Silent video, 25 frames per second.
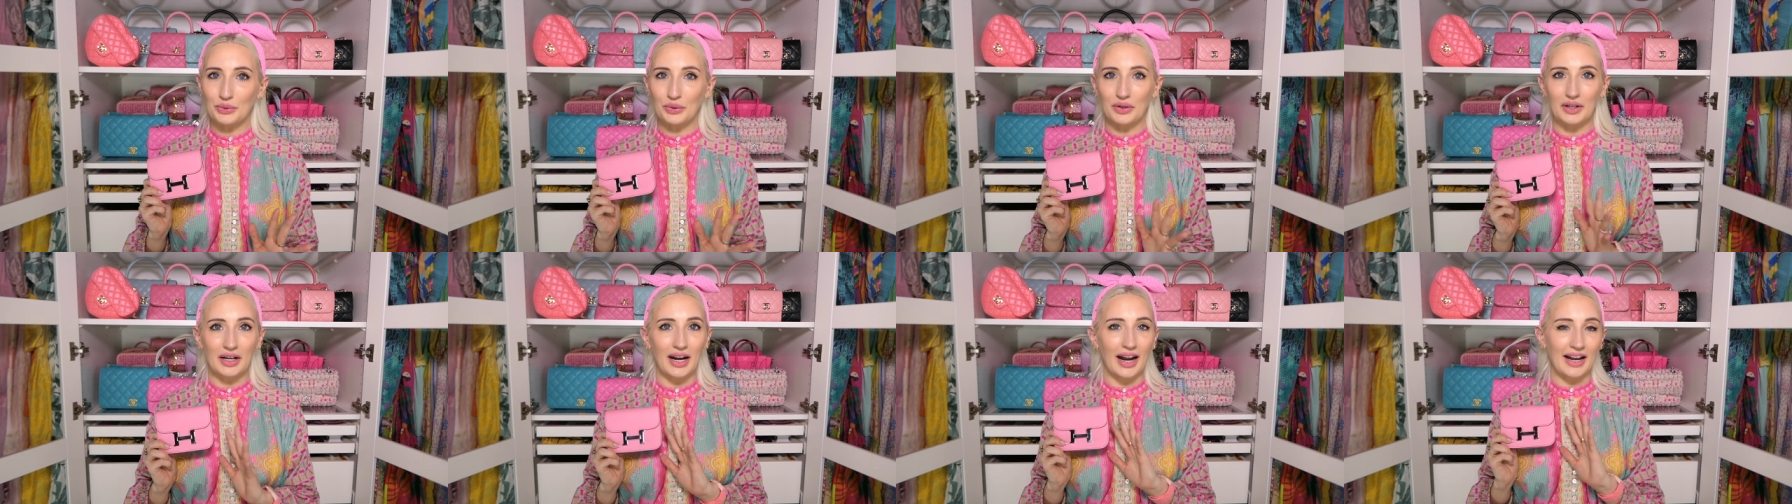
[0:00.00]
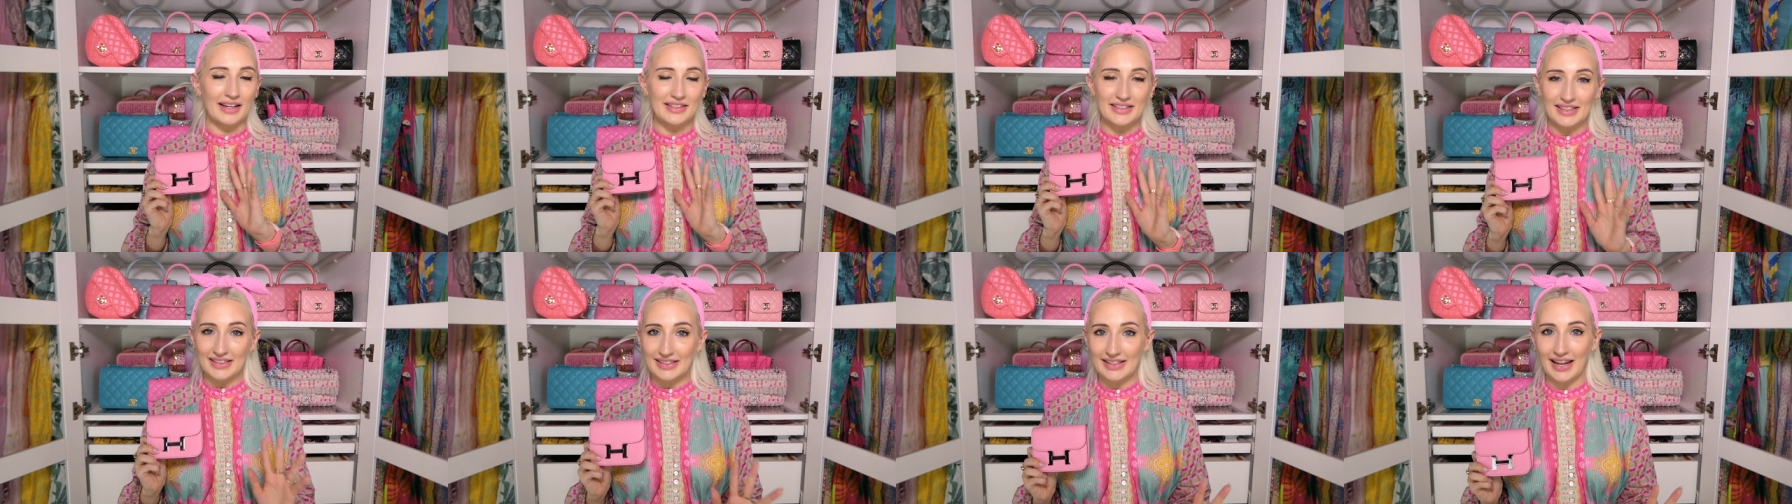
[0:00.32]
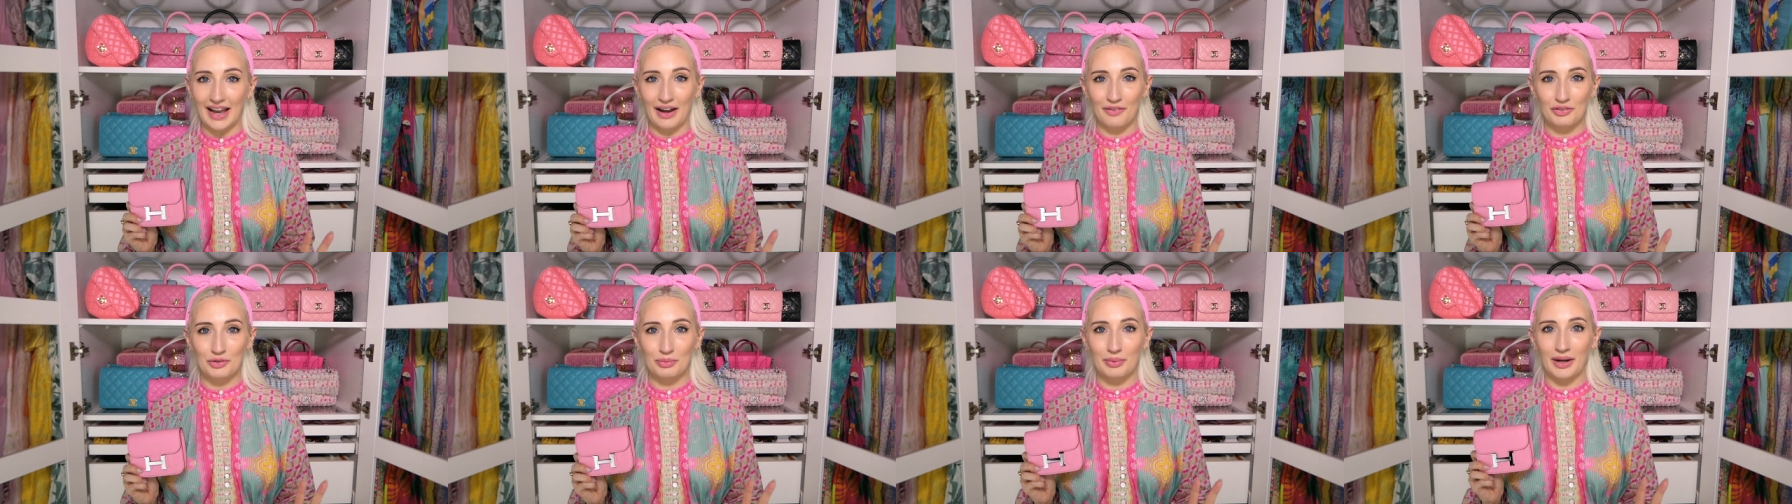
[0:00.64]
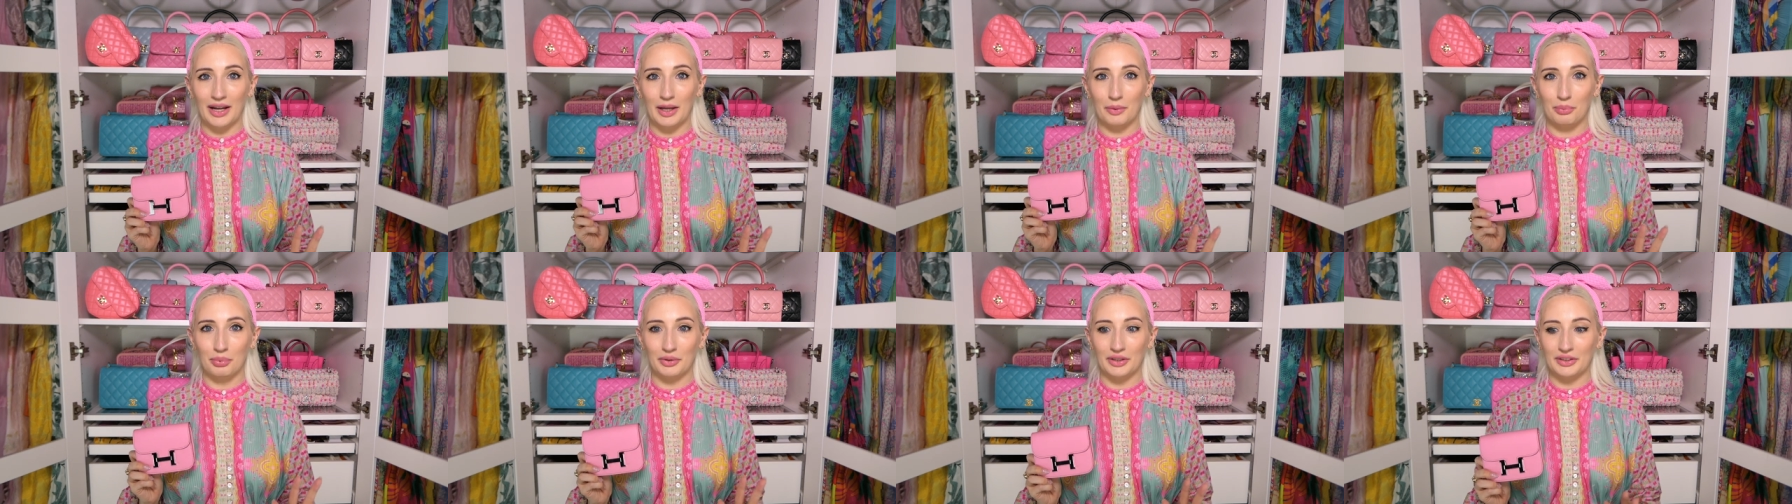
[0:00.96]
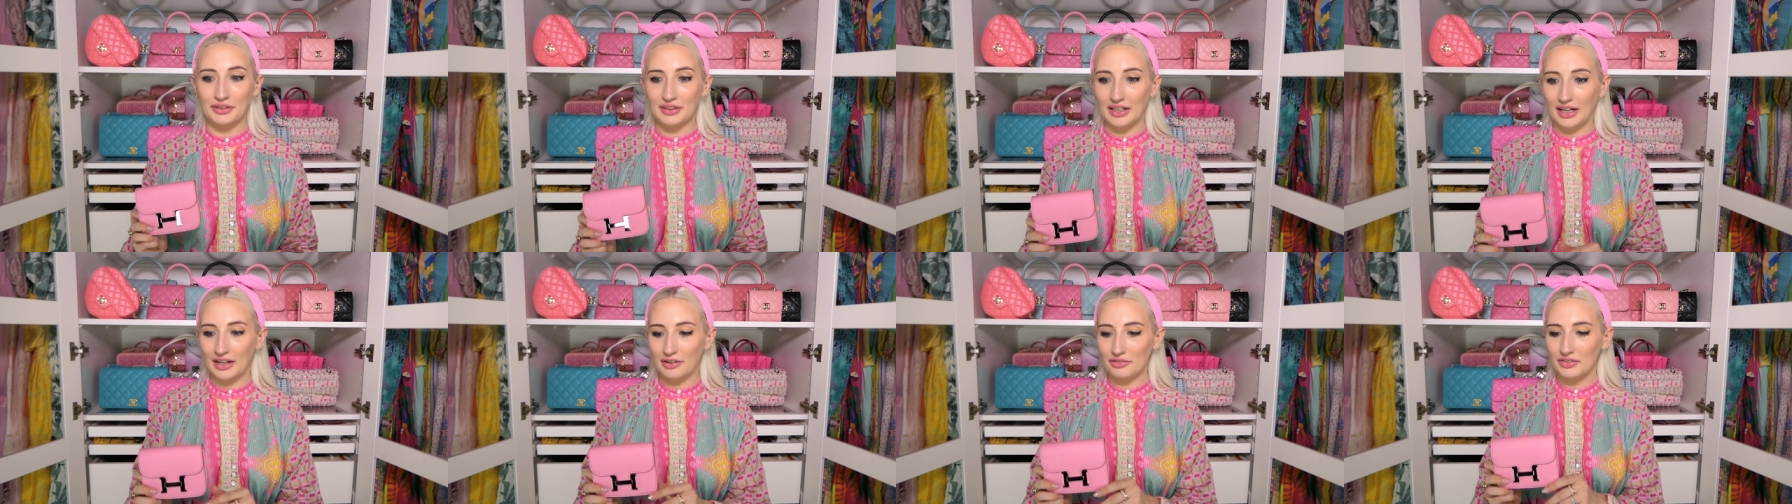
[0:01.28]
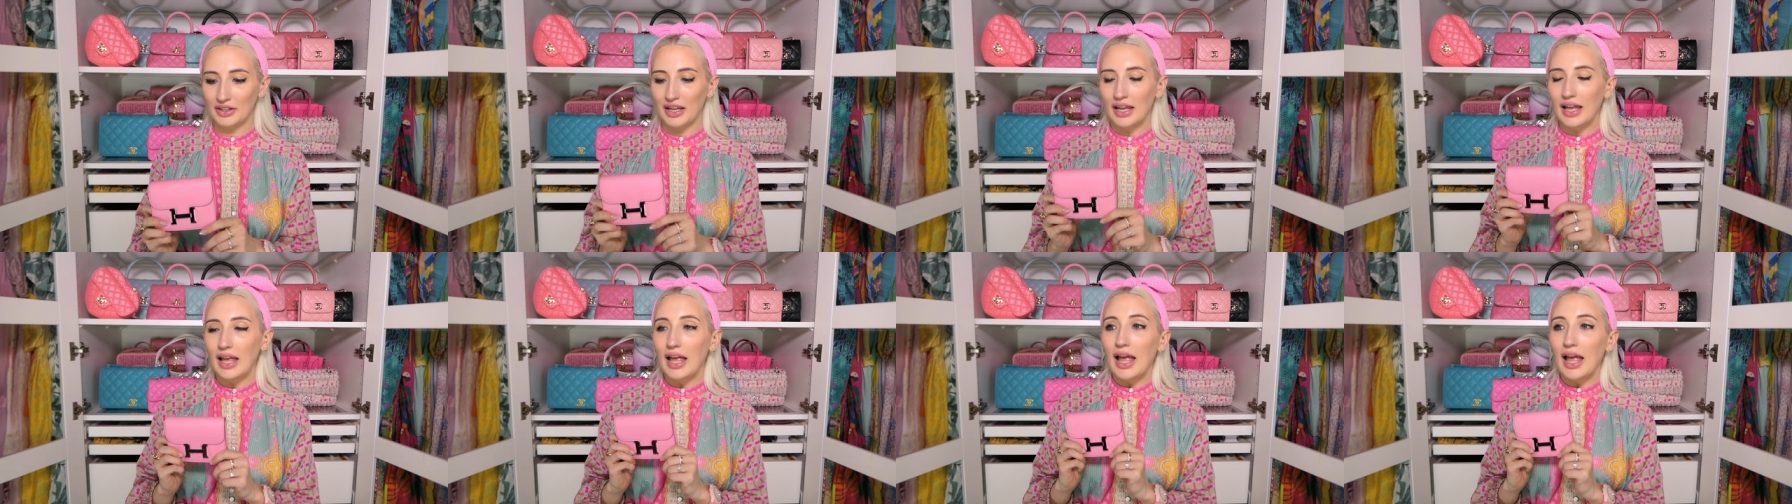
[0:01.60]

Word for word: store. I didn't have to buy it pre-loved.